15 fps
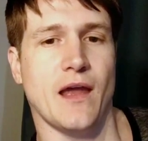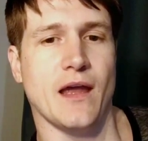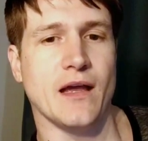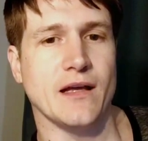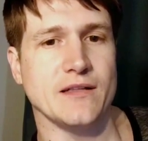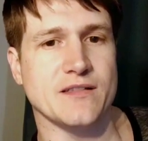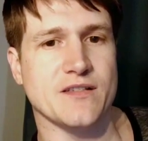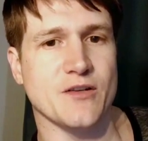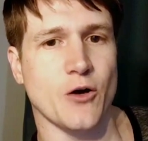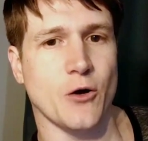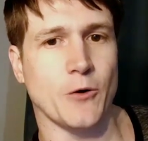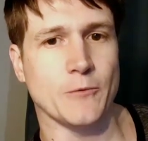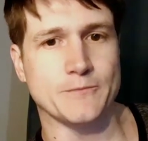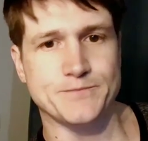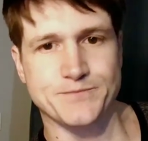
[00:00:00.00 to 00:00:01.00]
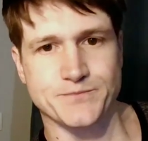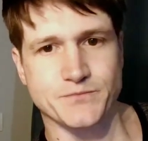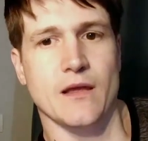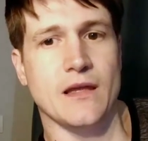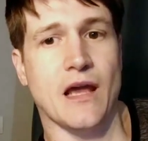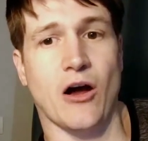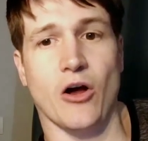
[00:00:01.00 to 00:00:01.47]
And so,
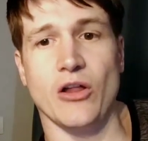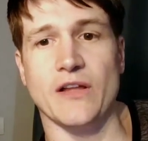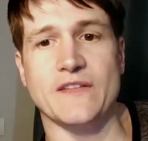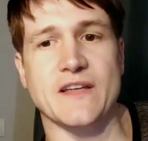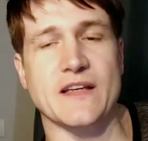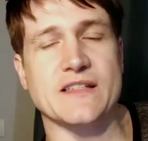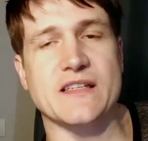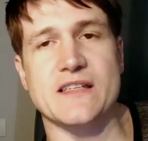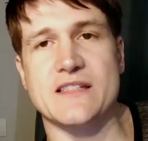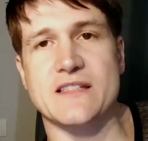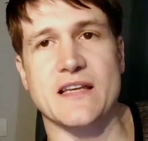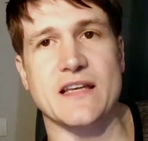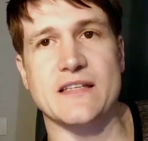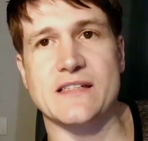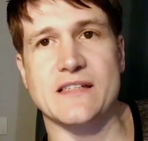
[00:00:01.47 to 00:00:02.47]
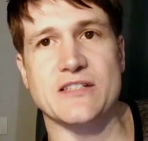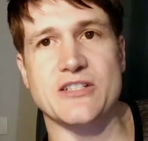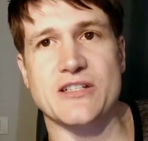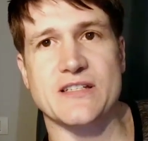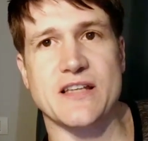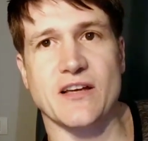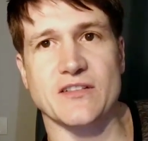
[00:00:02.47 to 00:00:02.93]
yeah, all it does is it
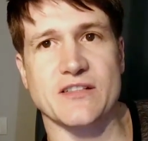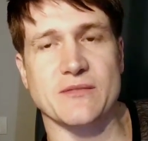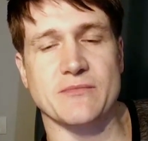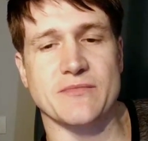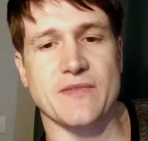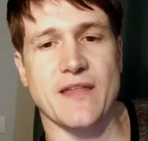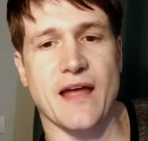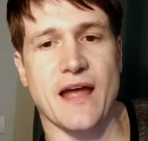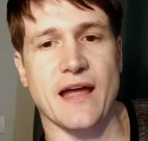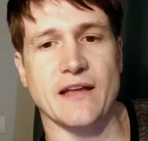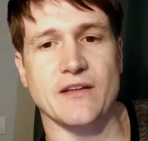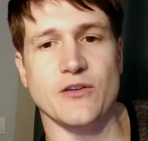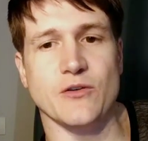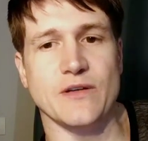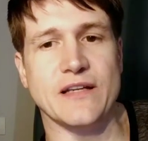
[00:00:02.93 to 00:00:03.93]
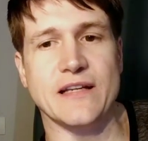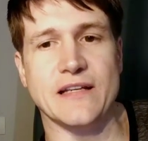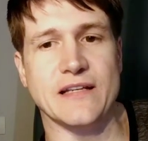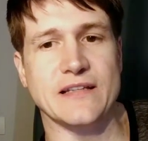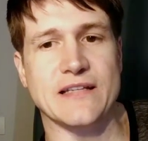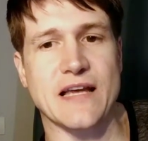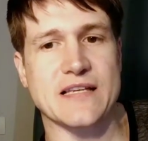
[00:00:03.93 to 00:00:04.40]
just tells him that you're
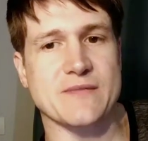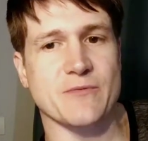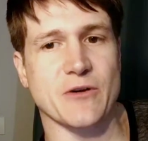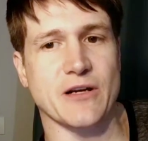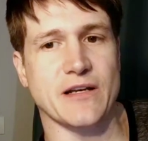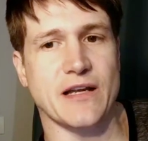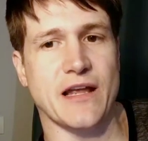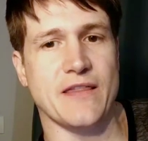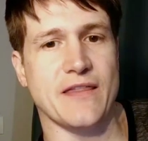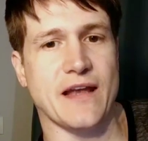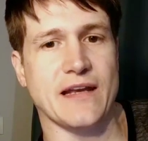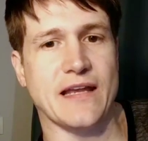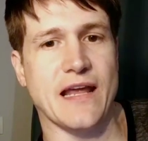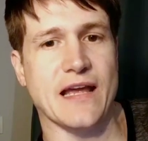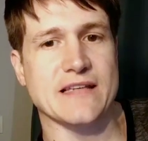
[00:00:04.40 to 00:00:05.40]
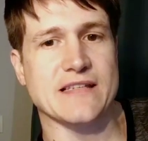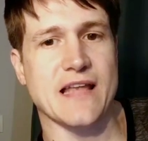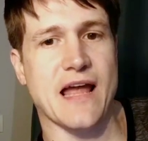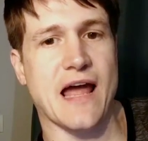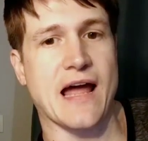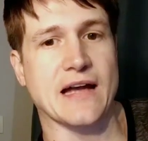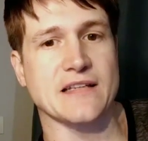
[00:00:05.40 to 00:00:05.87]
needy, desperate, and that he has
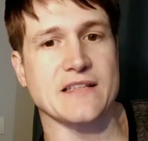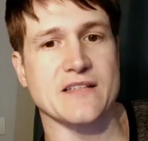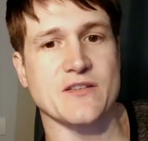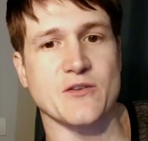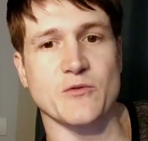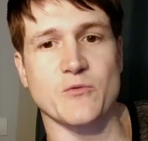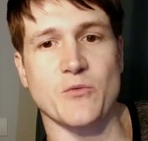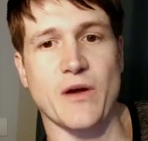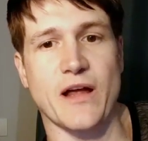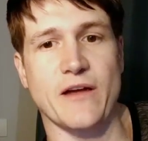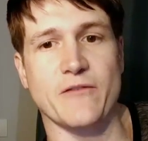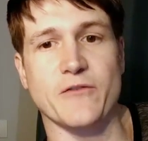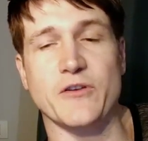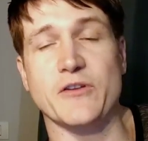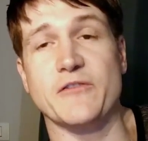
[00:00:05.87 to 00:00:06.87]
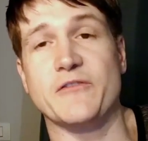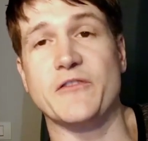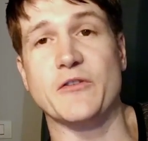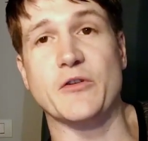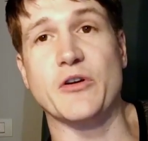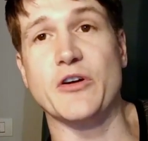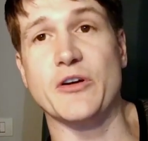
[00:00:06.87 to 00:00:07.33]
to act a certain way for you to
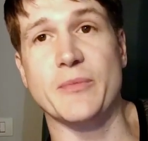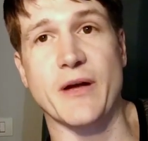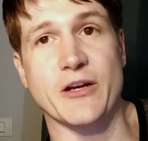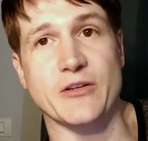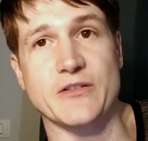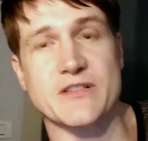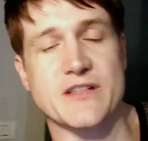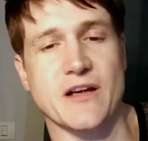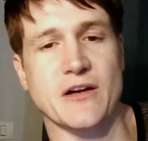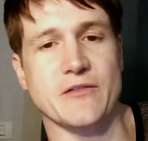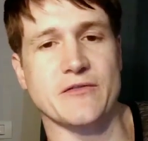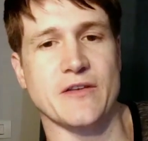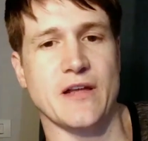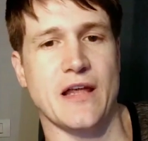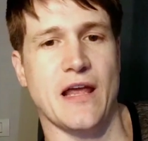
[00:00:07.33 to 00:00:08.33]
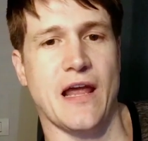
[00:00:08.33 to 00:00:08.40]
feel good about yourself.